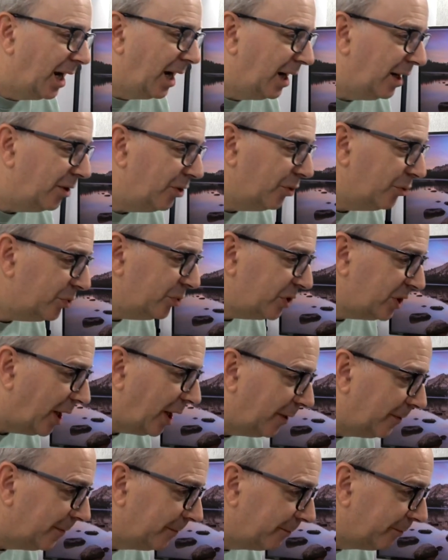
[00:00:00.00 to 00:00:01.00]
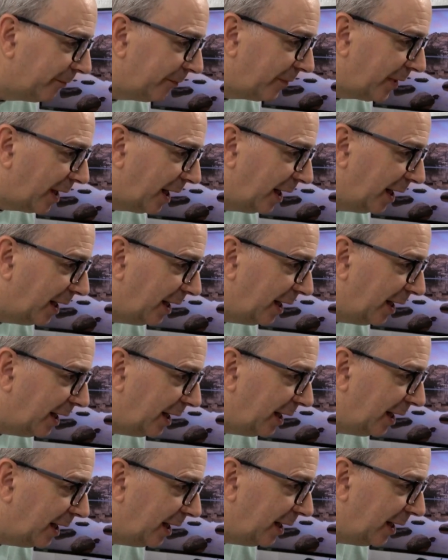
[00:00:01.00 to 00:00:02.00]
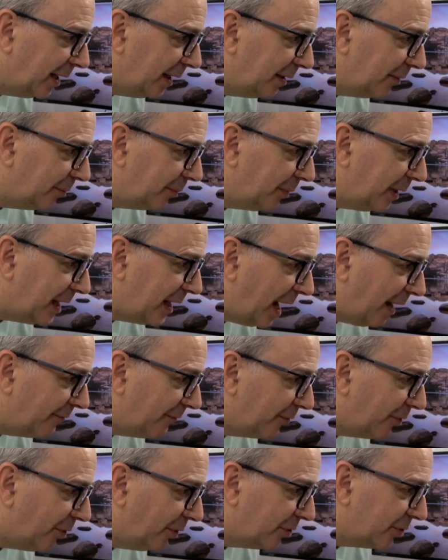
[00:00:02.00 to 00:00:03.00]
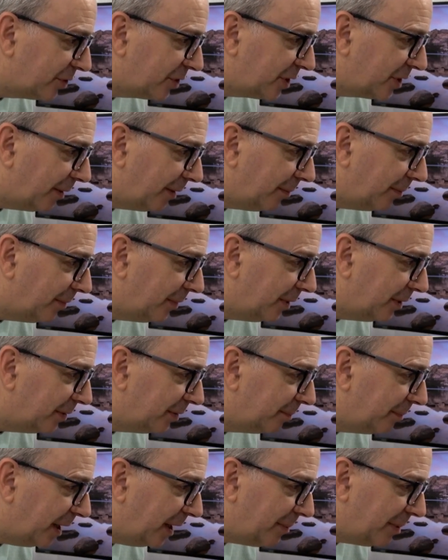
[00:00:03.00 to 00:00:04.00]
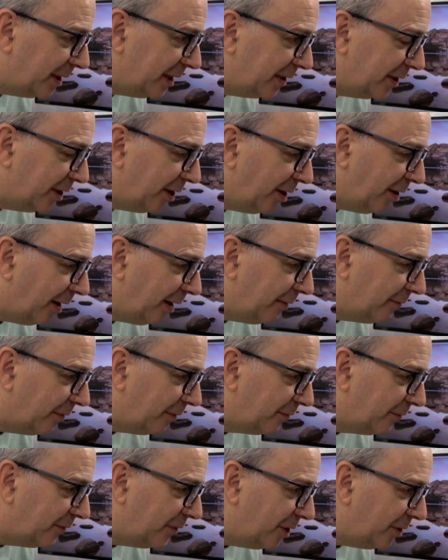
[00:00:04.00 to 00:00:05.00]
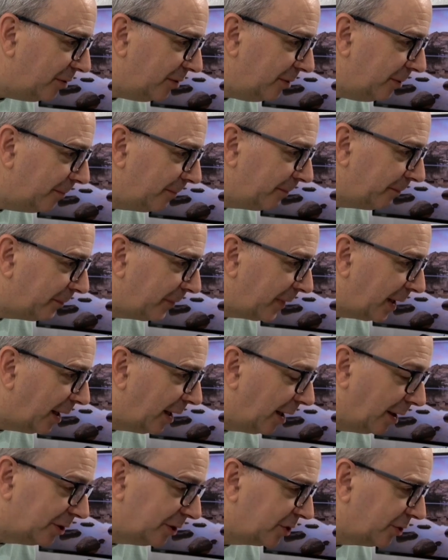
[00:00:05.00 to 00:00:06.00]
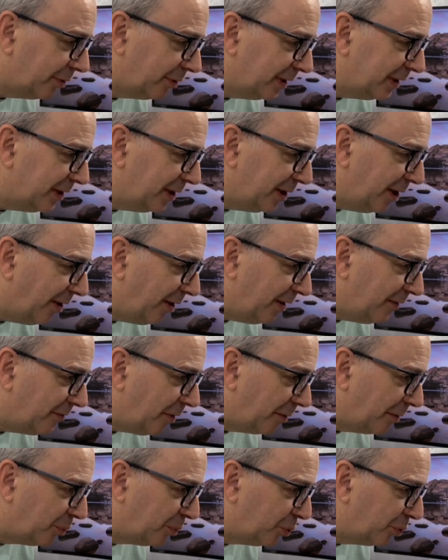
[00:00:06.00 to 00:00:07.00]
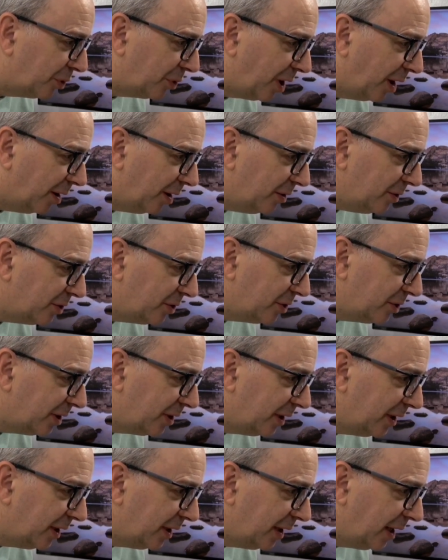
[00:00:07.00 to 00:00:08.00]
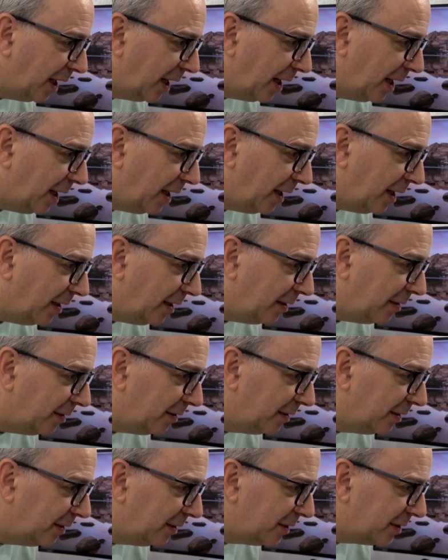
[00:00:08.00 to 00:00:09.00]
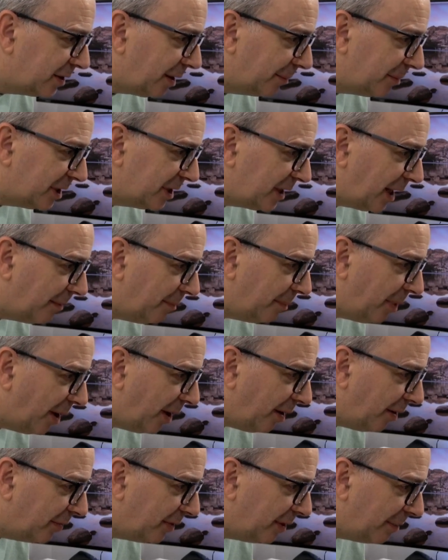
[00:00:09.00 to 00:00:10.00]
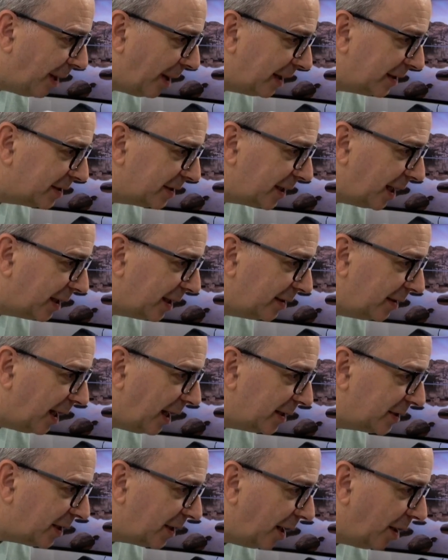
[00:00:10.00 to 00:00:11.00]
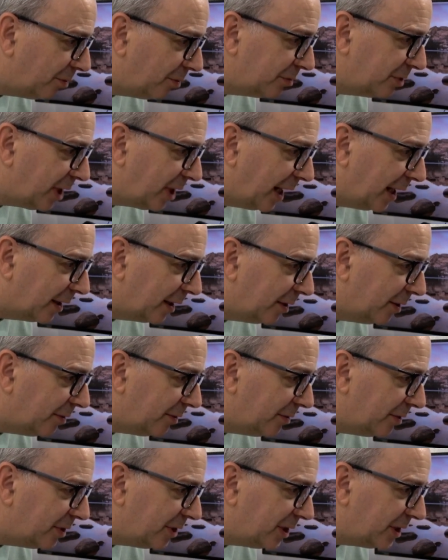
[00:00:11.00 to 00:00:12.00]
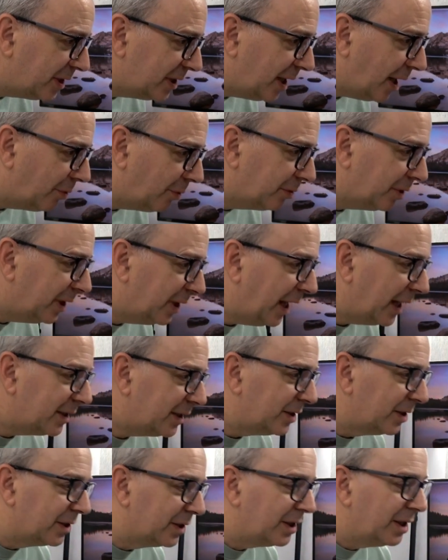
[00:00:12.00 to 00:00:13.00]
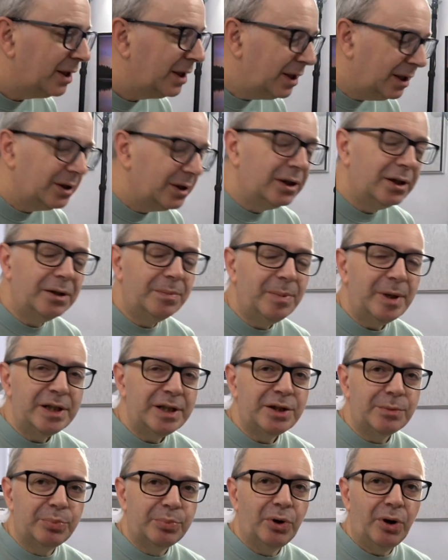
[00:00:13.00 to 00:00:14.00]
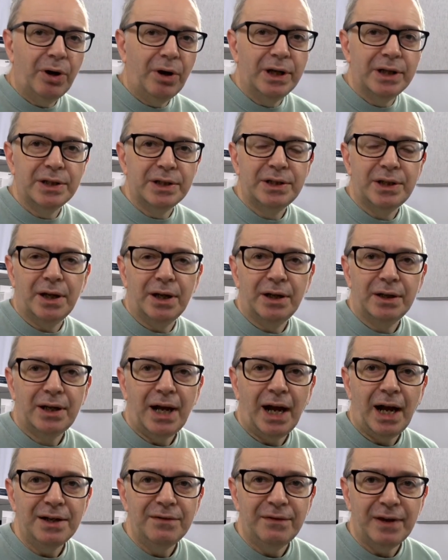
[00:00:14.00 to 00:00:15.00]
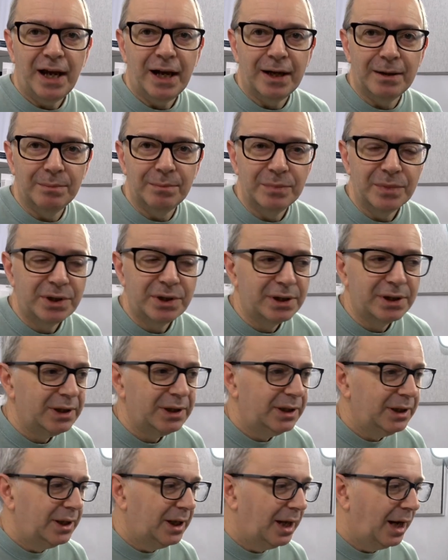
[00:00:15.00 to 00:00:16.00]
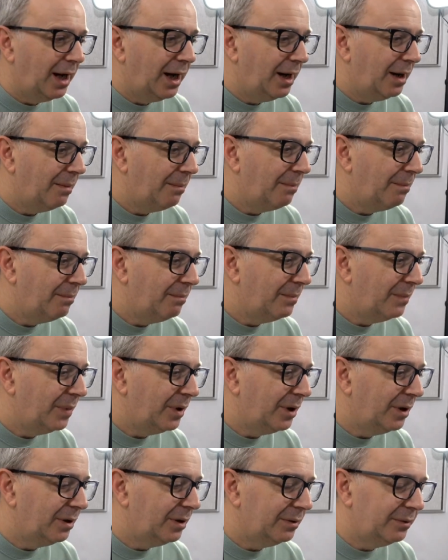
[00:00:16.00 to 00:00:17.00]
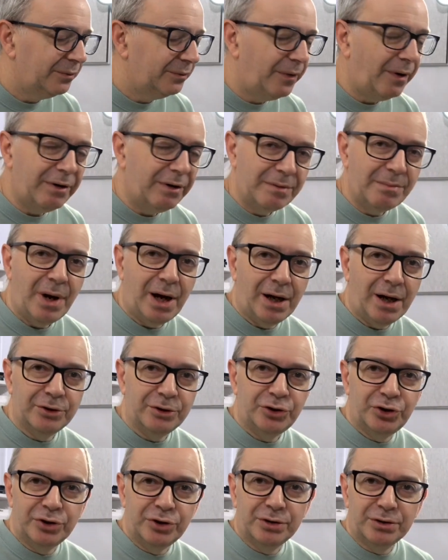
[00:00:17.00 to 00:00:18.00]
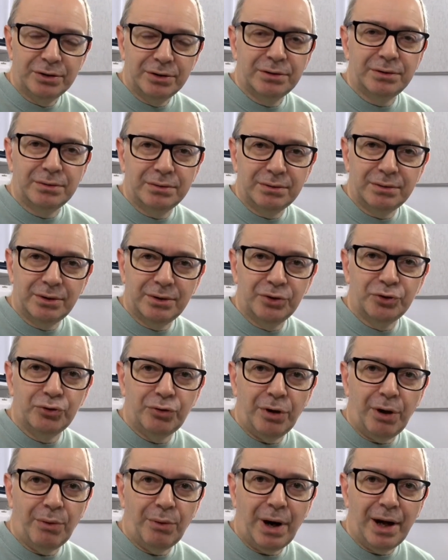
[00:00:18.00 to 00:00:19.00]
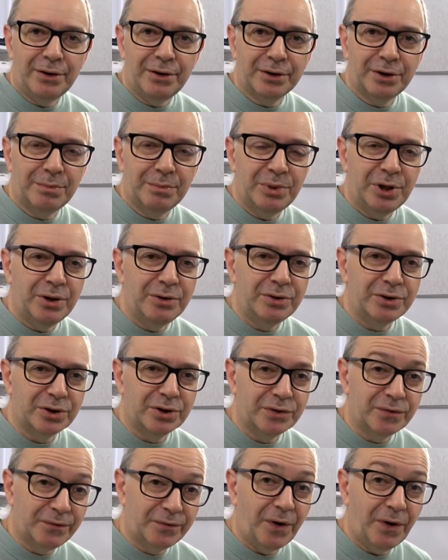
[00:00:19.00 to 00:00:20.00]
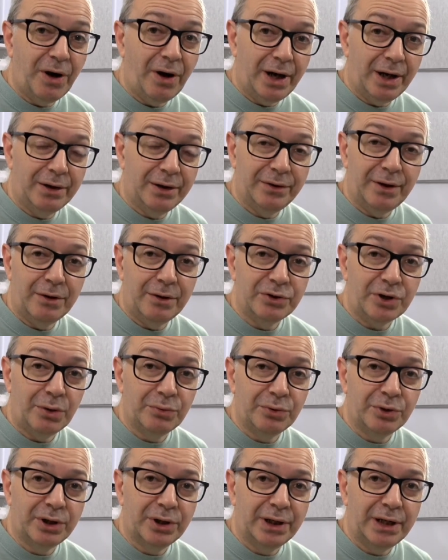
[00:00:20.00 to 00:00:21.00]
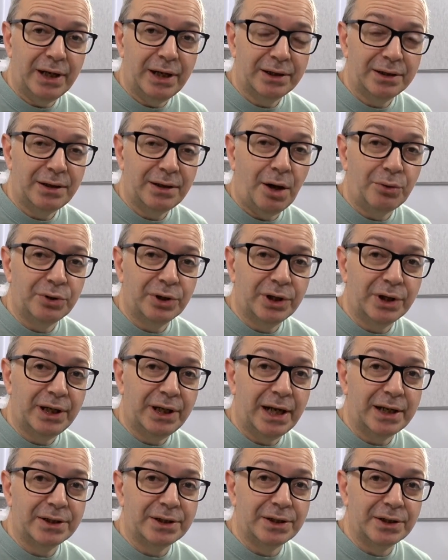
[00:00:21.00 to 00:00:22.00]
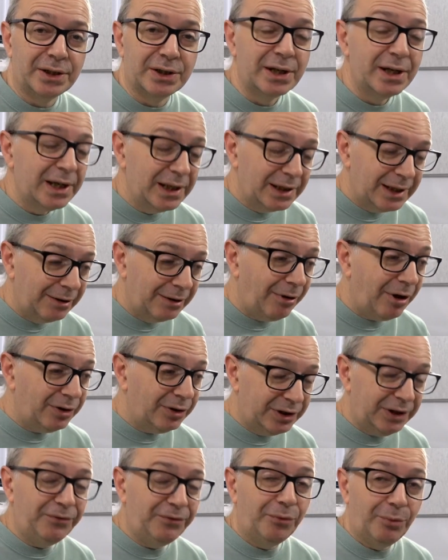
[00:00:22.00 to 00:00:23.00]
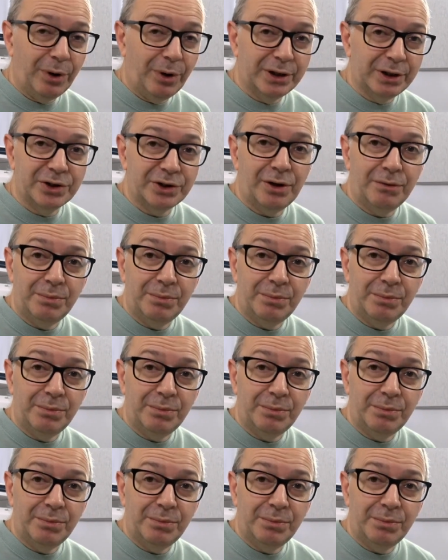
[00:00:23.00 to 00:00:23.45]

Uh, also, uh, we have got some people in the live view, uh, sorry, in the live broadcast. Uh, somebody saying Parthipan, saying that's old tech, who uses the old connectors? You'd be surprised. Uh, K V Ms um, very much control other computers via those older connect older connectors. There are different ones.